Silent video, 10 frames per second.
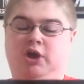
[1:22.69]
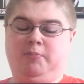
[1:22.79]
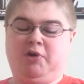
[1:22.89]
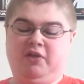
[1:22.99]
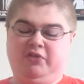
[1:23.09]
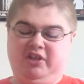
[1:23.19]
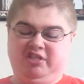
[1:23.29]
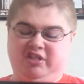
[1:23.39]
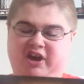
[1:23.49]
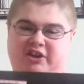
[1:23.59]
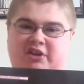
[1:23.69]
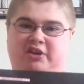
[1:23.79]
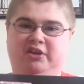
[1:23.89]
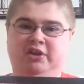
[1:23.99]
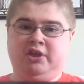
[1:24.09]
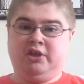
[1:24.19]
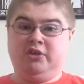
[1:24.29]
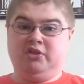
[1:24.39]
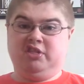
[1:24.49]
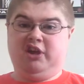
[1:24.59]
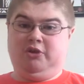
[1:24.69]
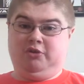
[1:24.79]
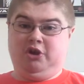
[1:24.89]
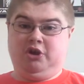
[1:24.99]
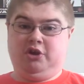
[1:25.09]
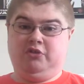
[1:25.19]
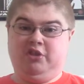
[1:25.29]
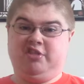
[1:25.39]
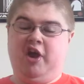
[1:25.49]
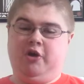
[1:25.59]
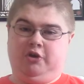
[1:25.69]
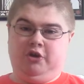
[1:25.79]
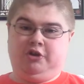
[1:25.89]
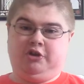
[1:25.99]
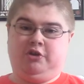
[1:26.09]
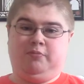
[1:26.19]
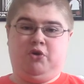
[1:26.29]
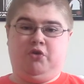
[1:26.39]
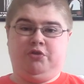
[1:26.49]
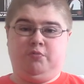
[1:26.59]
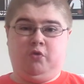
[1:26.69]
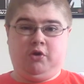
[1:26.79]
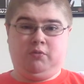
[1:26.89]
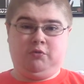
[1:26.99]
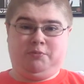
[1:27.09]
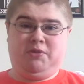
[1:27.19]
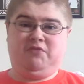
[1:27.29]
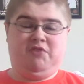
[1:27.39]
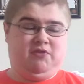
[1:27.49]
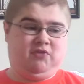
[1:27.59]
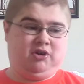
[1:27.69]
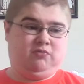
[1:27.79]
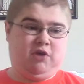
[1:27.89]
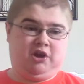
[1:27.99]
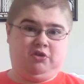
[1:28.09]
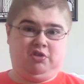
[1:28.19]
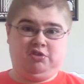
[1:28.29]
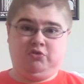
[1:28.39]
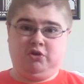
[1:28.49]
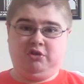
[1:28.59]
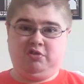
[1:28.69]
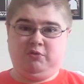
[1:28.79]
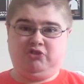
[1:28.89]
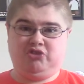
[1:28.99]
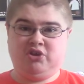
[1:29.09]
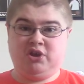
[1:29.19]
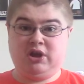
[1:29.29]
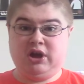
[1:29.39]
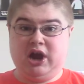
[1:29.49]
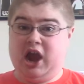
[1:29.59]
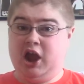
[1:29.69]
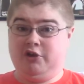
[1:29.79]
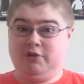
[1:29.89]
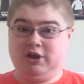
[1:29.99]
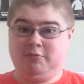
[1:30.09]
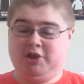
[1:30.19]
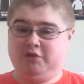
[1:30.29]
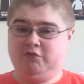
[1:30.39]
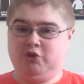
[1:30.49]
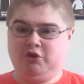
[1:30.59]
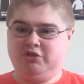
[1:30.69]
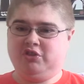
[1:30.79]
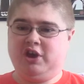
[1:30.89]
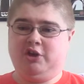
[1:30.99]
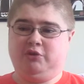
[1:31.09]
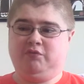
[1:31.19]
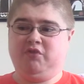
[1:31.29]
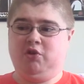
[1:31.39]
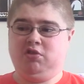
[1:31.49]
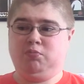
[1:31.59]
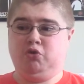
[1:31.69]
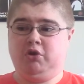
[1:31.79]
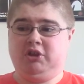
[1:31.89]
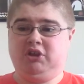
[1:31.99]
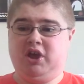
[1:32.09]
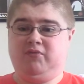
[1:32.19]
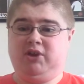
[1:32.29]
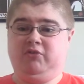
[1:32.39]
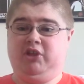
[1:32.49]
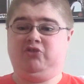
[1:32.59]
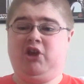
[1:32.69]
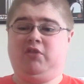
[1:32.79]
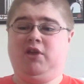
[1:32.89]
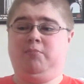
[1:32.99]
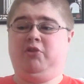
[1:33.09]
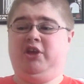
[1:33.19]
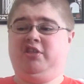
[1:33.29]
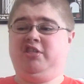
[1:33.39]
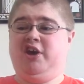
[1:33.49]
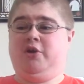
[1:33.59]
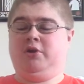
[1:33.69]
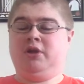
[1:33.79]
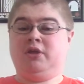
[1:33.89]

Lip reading: I bought this at the Soundgarden in Baltimore, one of my favorite record stores, which I highly recommend. If you're in town in Fellows Point, definitely check that place out.